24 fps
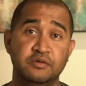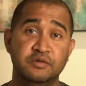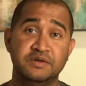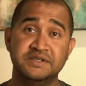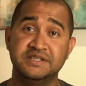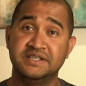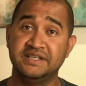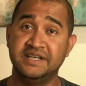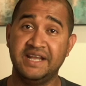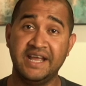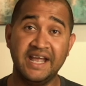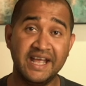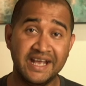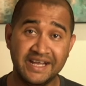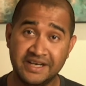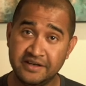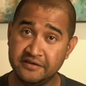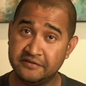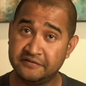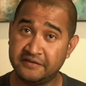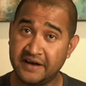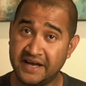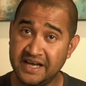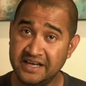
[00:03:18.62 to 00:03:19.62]
was an
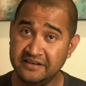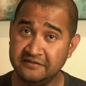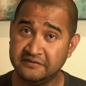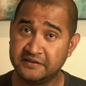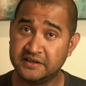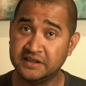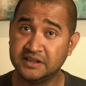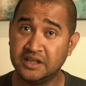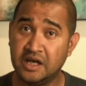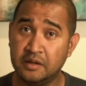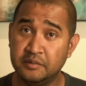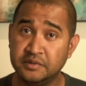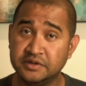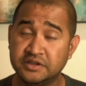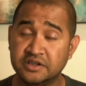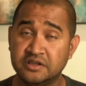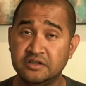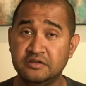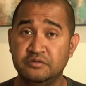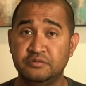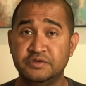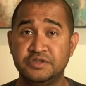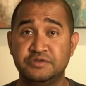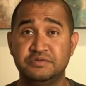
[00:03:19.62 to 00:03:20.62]
85
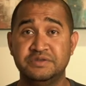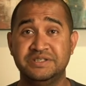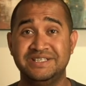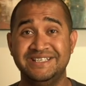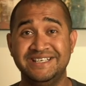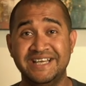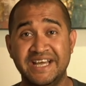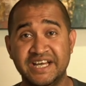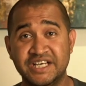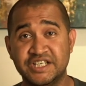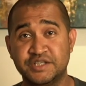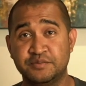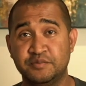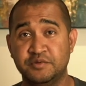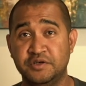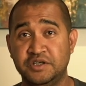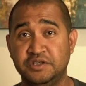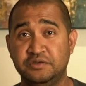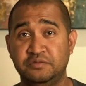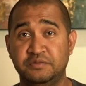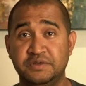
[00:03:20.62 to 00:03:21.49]
kilometer, which was the expert,